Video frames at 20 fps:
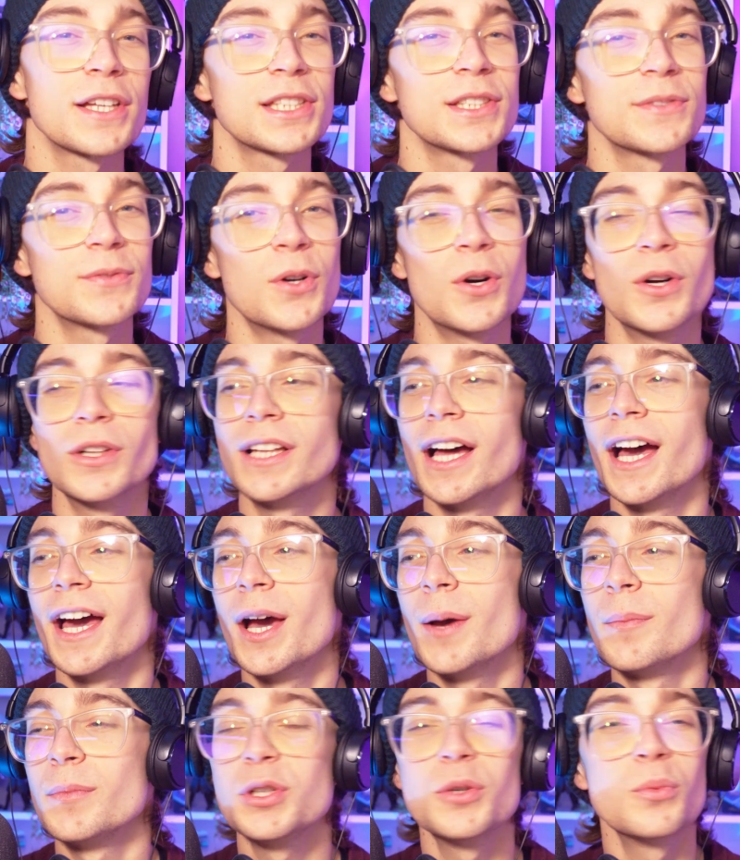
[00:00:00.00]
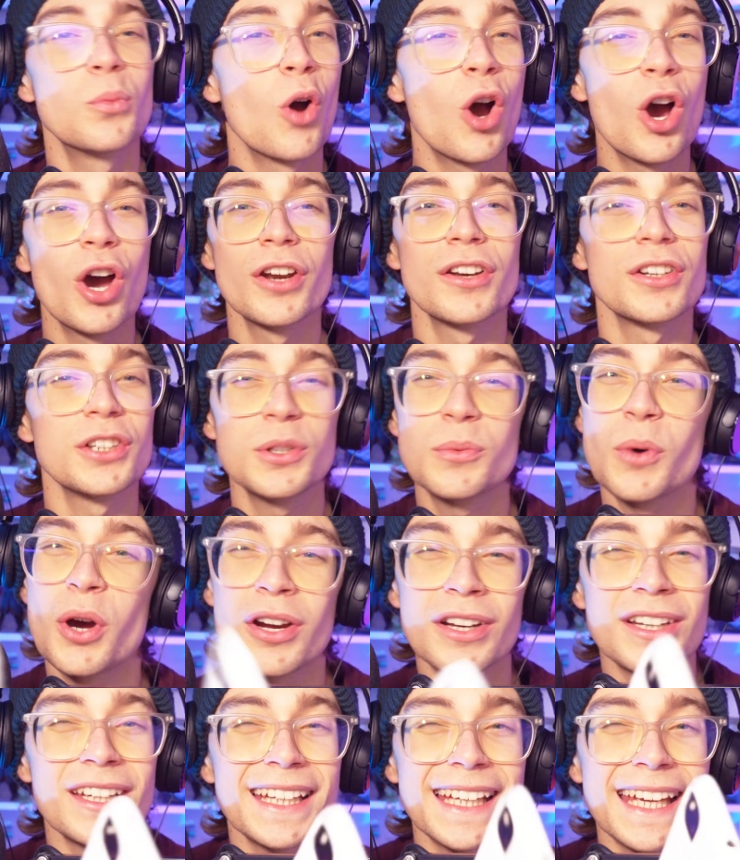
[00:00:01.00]
first of all, you weren't
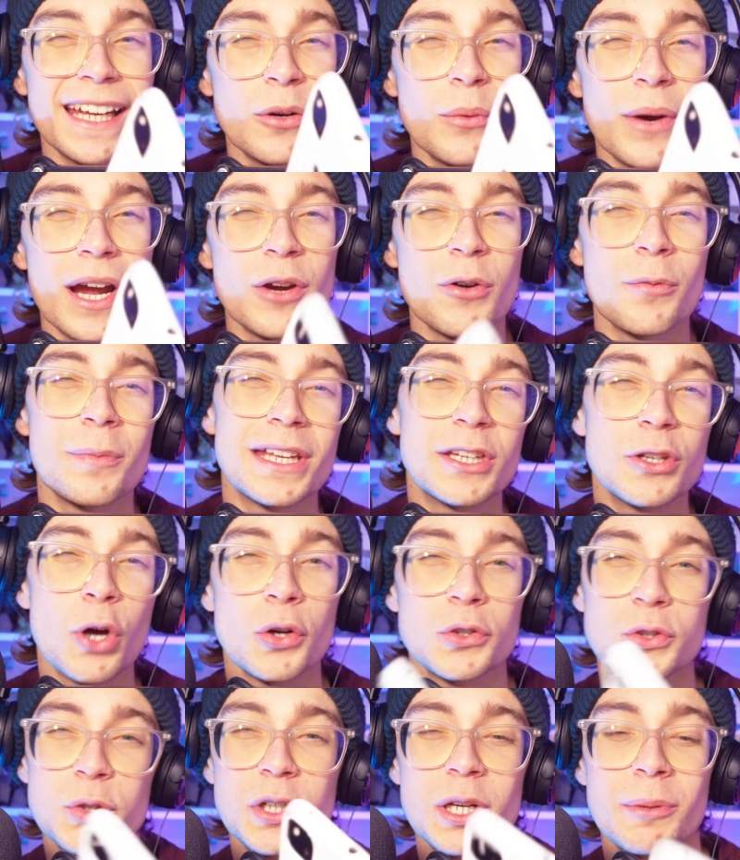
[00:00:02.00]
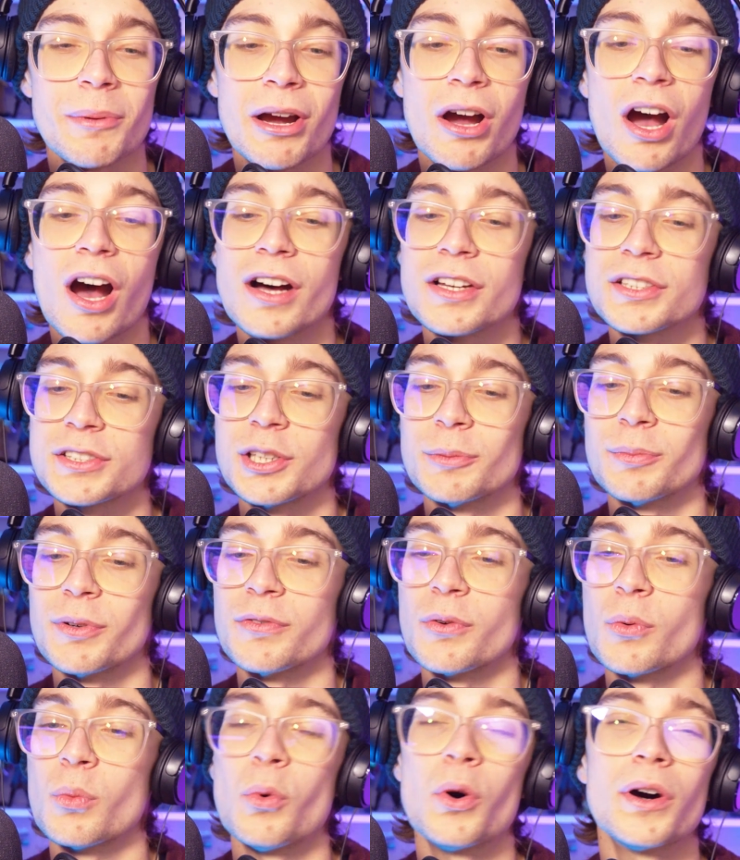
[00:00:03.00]
going to get away with me not talking about
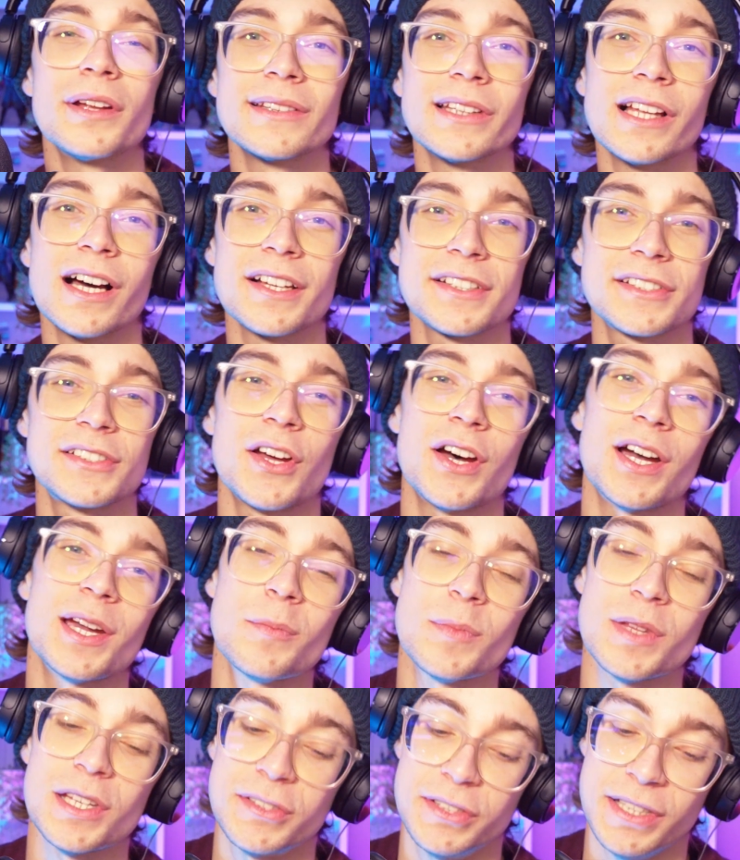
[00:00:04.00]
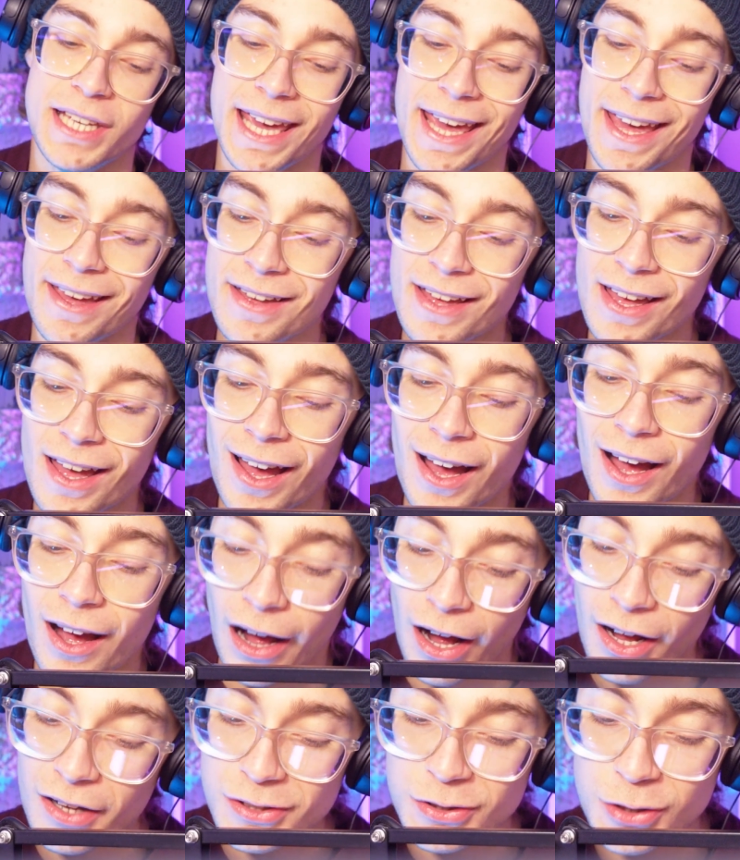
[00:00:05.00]
Heartstopper for one last time this year.
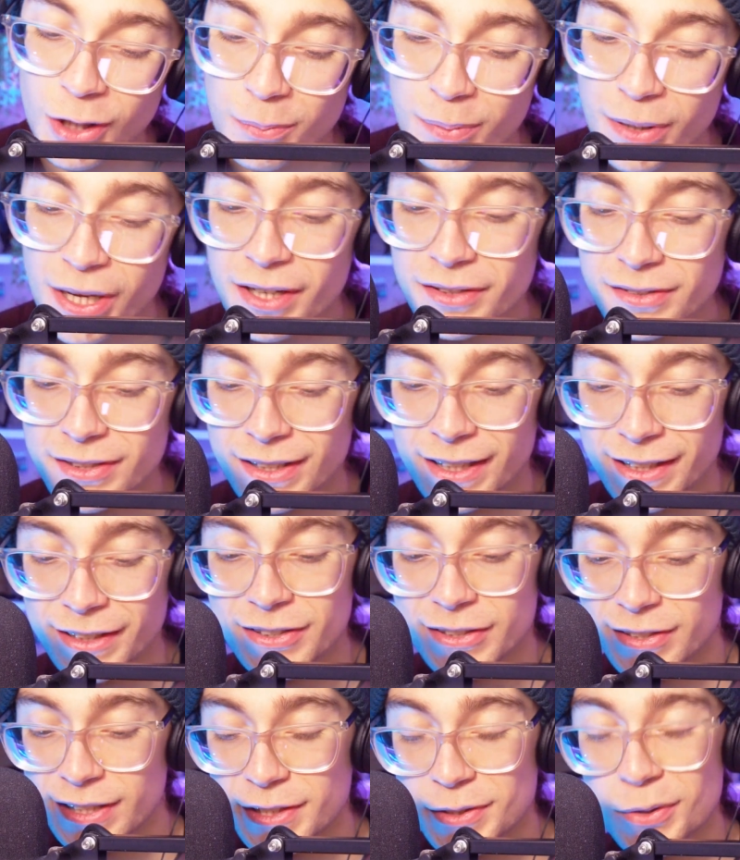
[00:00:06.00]
Heartstopper,